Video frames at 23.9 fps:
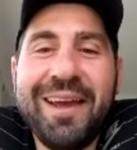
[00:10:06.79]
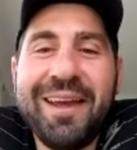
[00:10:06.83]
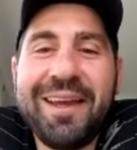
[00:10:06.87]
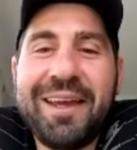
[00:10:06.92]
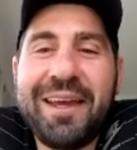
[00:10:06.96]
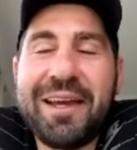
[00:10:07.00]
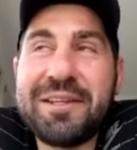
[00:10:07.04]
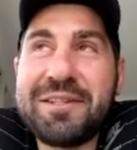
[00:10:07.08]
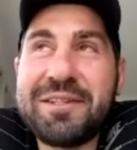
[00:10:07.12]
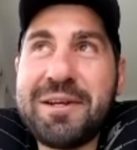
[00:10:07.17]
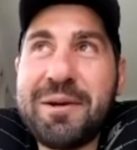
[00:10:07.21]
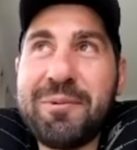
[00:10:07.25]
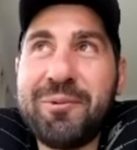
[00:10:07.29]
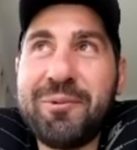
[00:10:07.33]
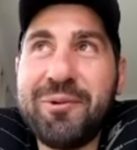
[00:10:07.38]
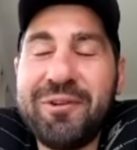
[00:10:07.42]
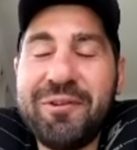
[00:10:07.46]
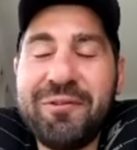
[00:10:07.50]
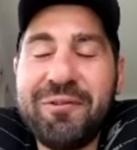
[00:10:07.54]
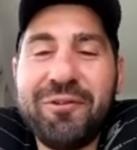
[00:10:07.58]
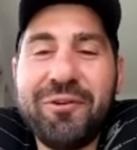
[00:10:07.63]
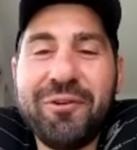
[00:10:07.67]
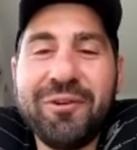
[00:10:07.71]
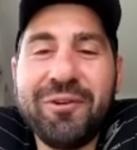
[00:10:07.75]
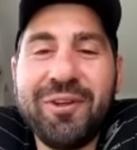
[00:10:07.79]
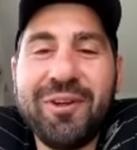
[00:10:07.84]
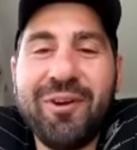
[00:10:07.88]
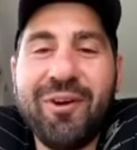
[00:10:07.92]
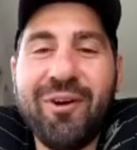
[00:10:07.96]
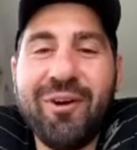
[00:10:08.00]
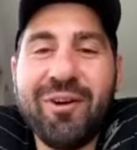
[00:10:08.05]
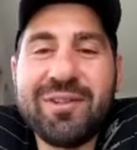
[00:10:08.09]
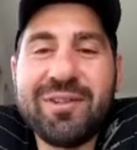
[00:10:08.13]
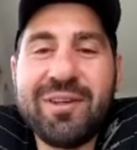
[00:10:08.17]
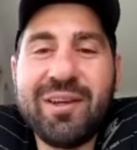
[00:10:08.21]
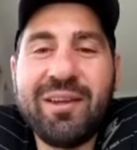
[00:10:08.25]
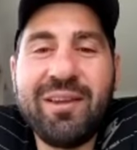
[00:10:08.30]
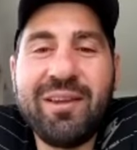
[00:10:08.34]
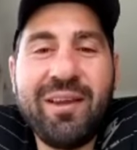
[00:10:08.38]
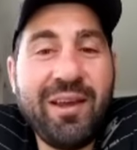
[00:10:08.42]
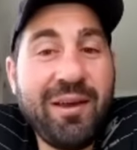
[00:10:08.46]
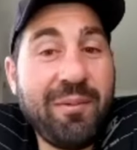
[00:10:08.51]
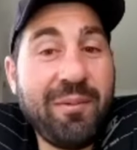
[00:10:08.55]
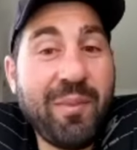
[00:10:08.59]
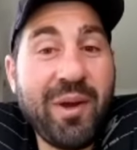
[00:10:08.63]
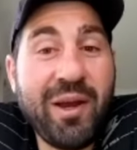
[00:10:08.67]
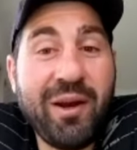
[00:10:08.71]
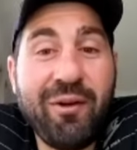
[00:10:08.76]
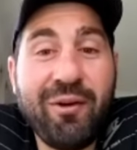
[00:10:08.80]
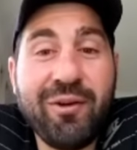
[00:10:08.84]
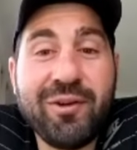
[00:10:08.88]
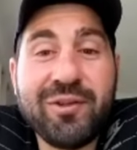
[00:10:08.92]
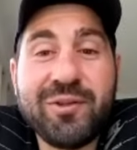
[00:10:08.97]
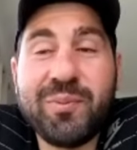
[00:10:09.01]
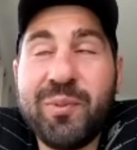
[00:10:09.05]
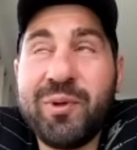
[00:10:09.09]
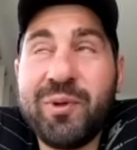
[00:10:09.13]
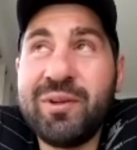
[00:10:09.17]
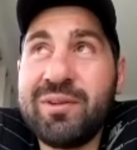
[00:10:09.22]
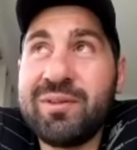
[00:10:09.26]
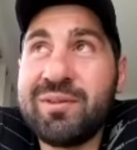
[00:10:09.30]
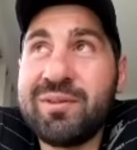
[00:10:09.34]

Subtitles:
catch up with a few of the guys down there, Matt Osmond.